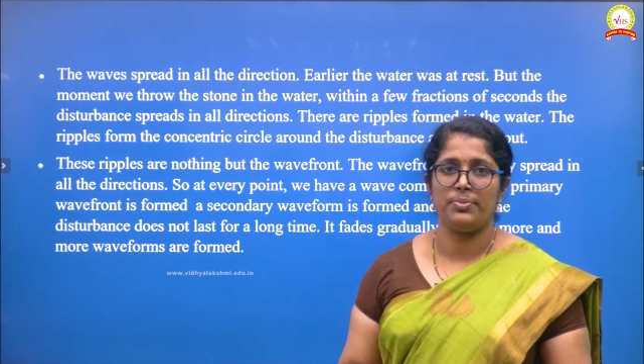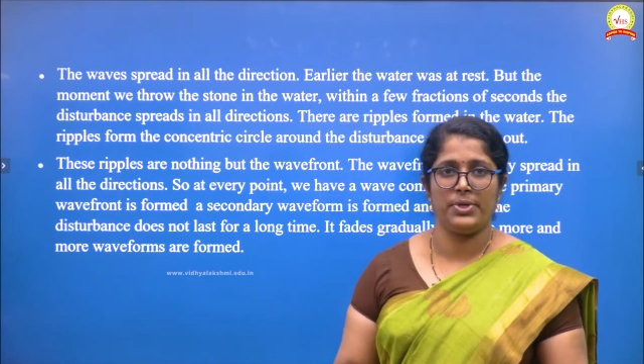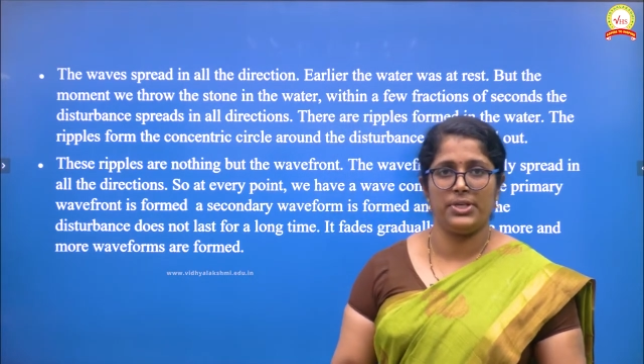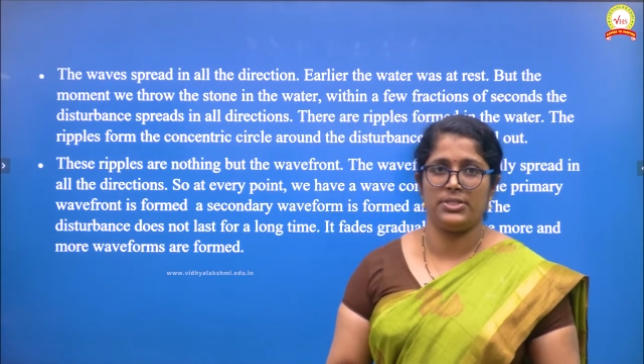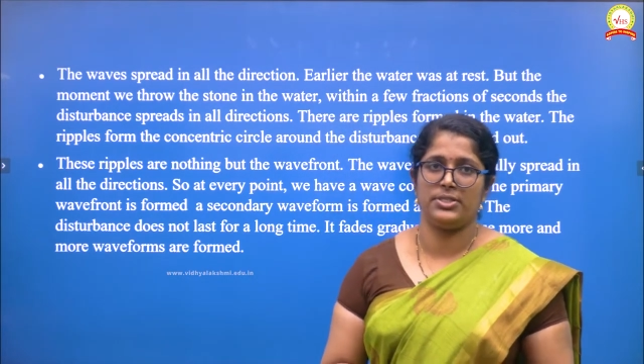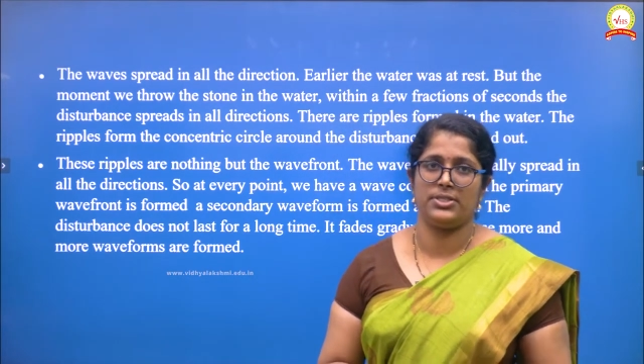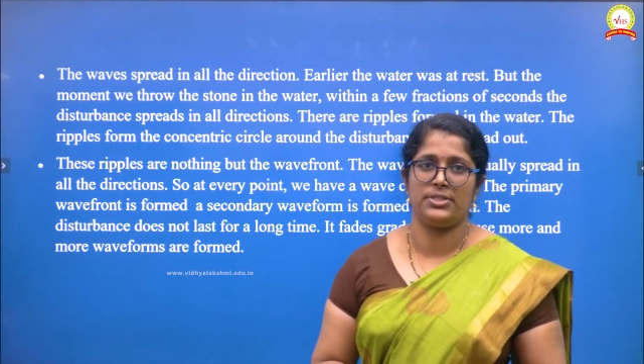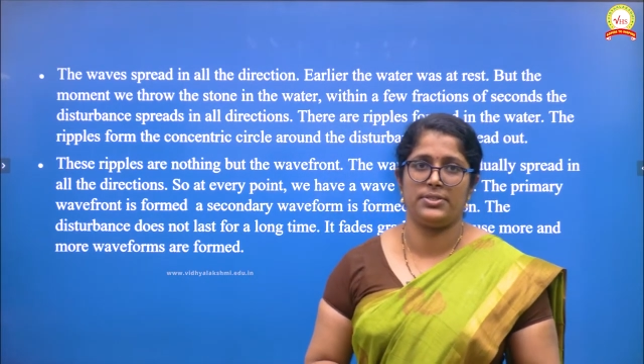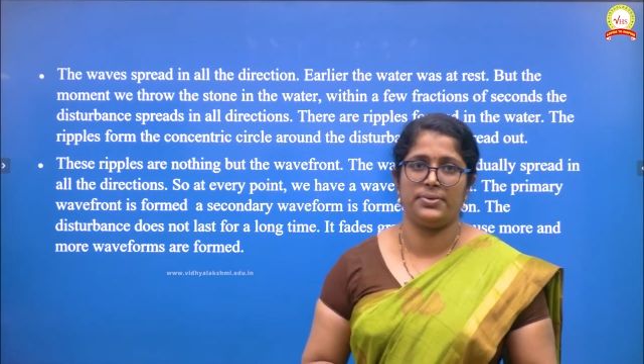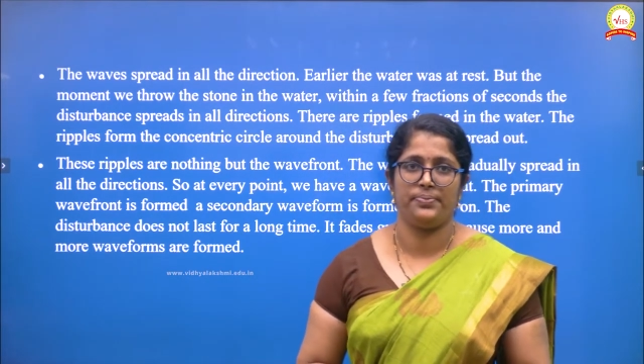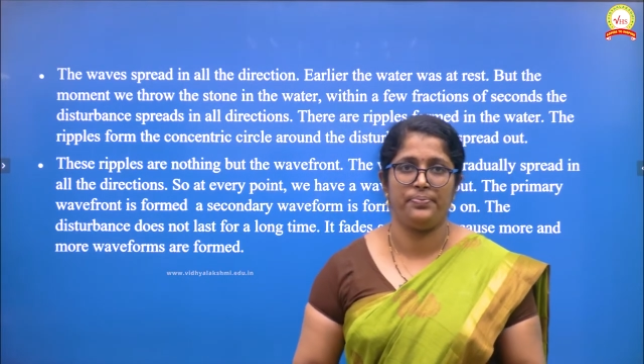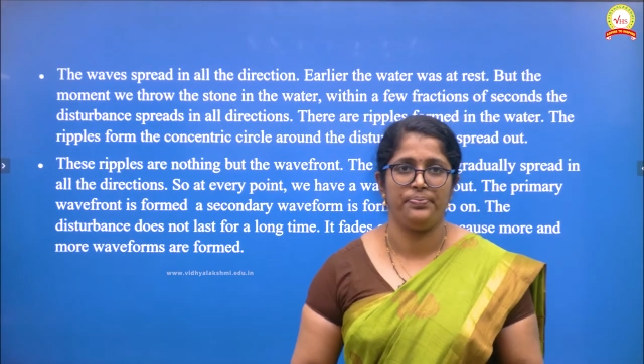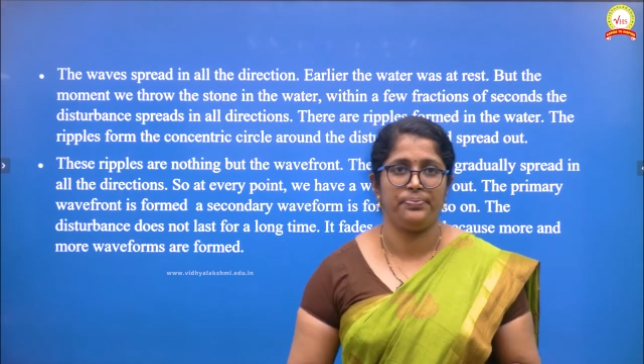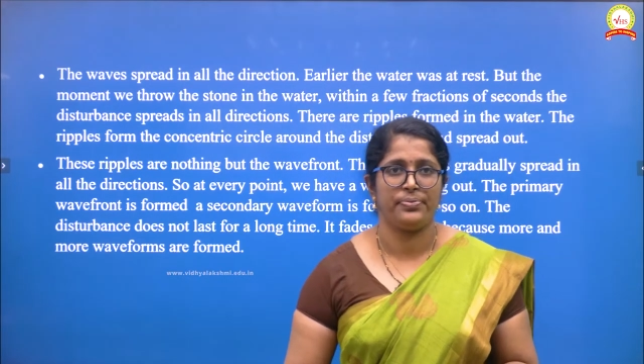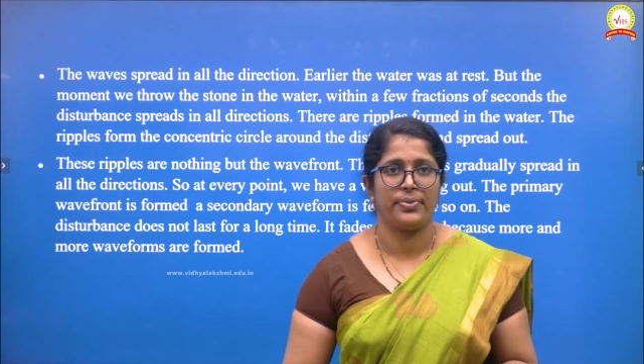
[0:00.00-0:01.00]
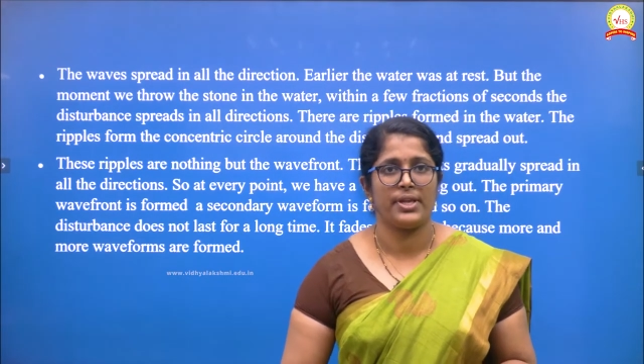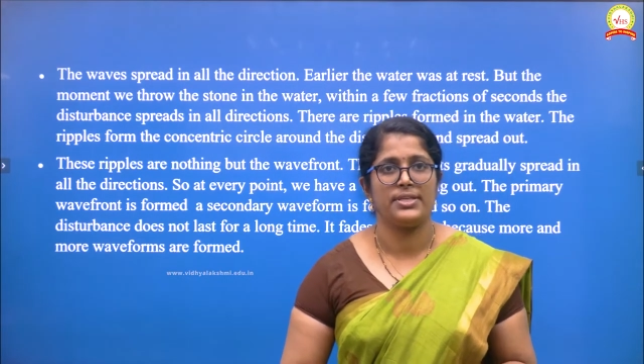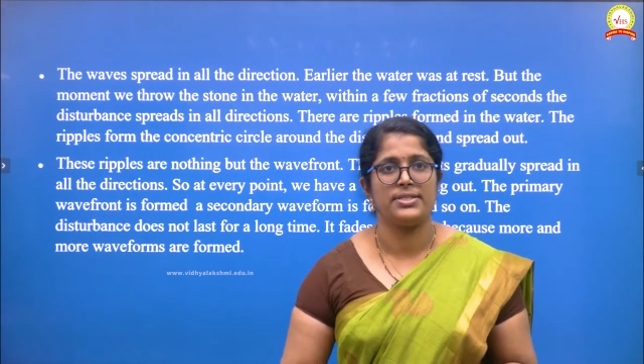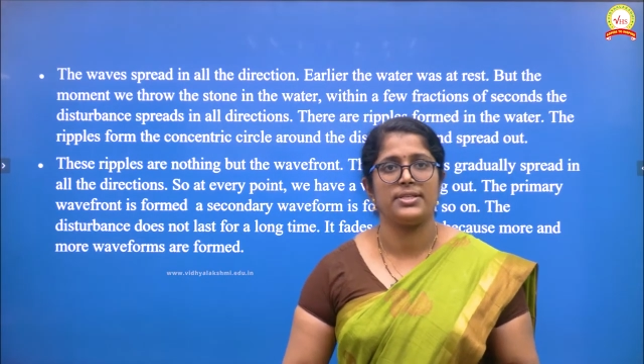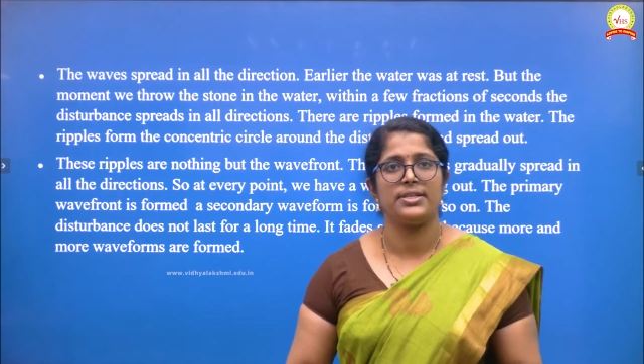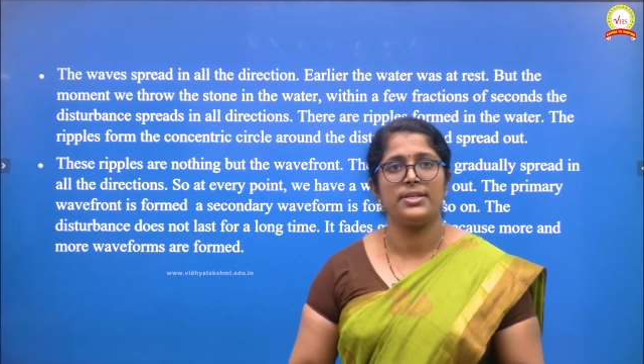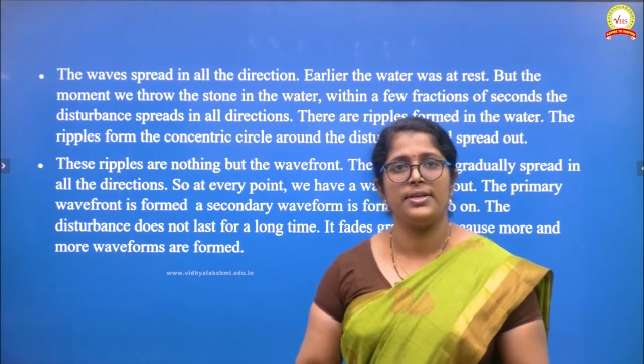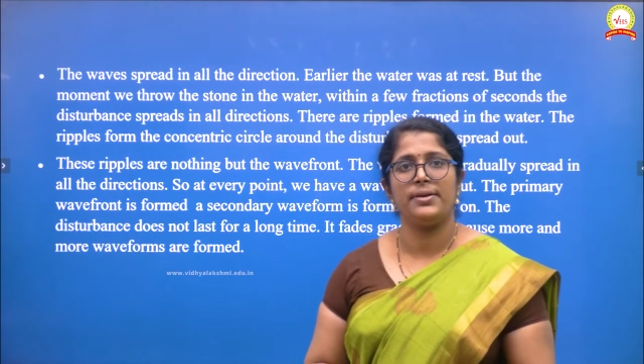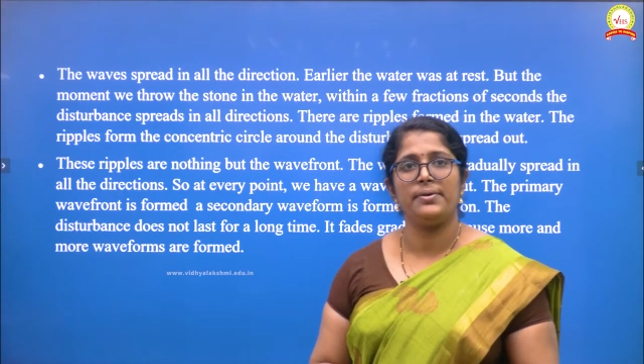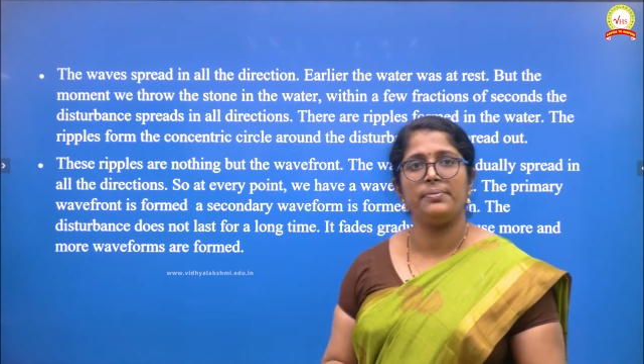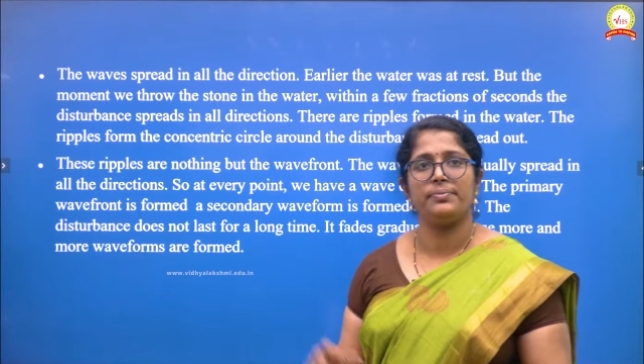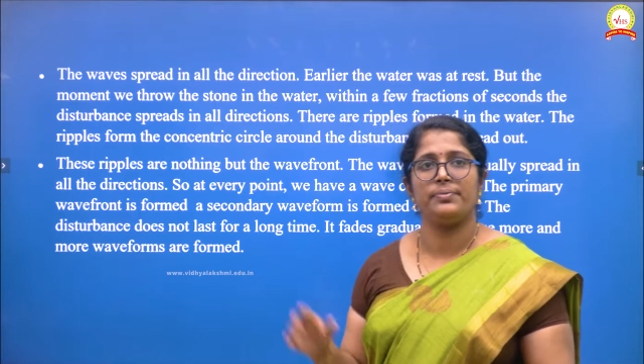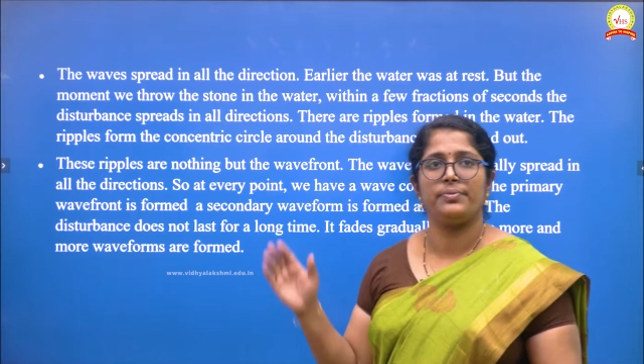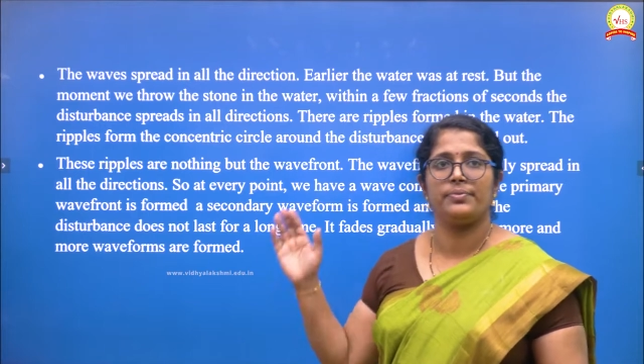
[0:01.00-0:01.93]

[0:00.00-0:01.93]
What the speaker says: means. Is it clear?